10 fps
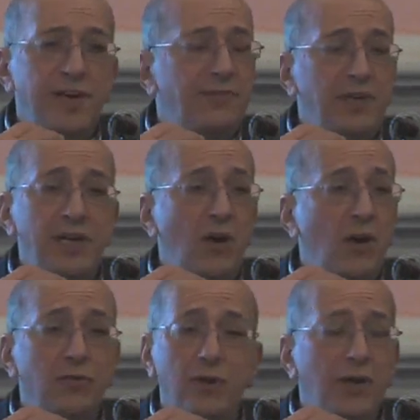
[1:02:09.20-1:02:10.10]
Definitely
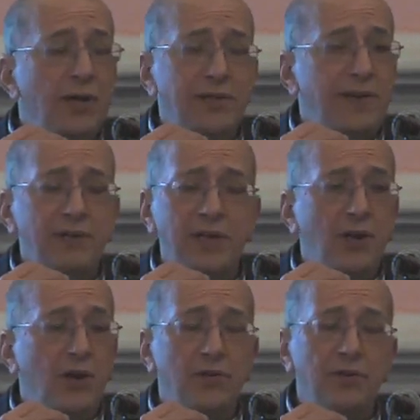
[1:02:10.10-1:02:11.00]
not. Definitely
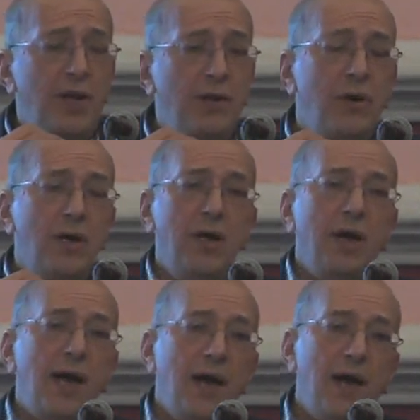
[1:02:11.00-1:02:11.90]
not. No.
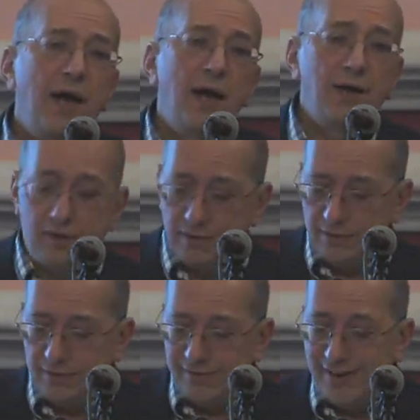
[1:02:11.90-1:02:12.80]

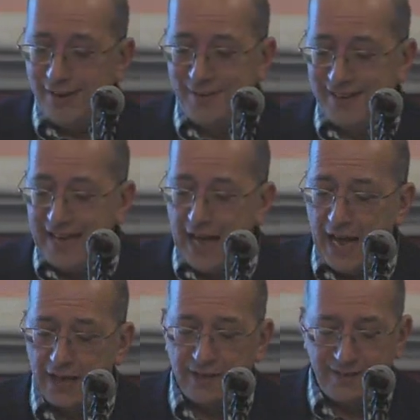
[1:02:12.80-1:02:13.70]
No.
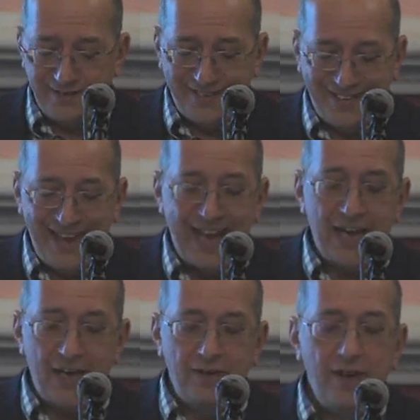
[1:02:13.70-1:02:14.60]
Uh,
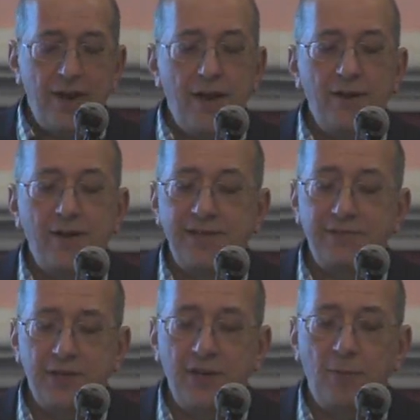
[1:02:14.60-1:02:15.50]
yeah, no, no, no,
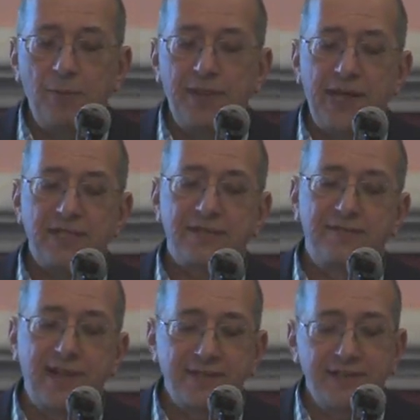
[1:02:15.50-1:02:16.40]
definitely not. But
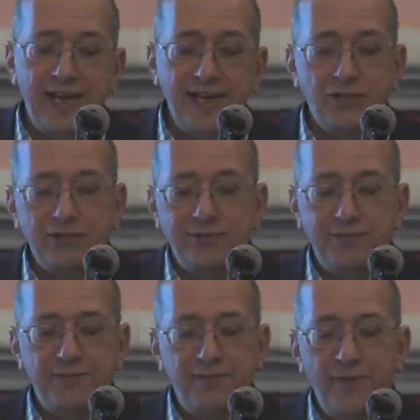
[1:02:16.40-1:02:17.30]
that's, that's the nature
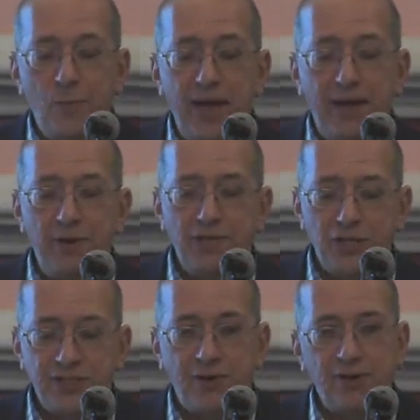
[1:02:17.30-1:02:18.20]
of the way in which
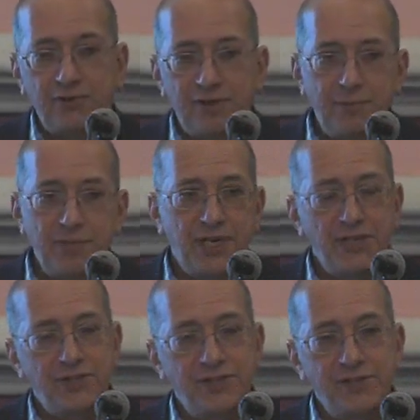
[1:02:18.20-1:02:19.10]
historical
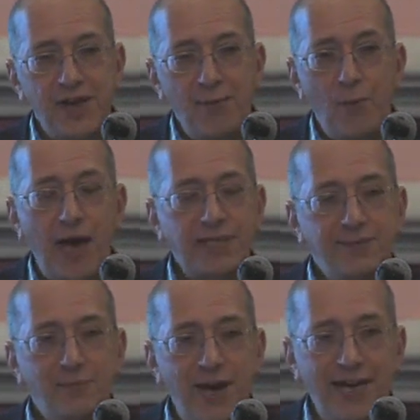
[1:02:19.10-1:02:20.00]
reputations wax
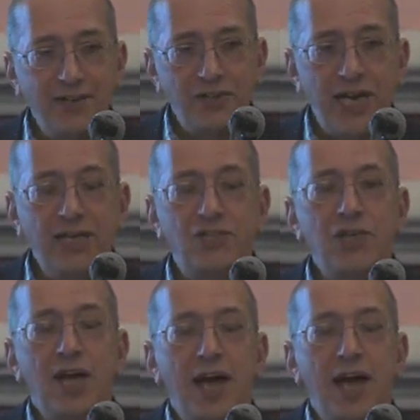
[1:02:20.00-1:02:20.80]
and wane and change.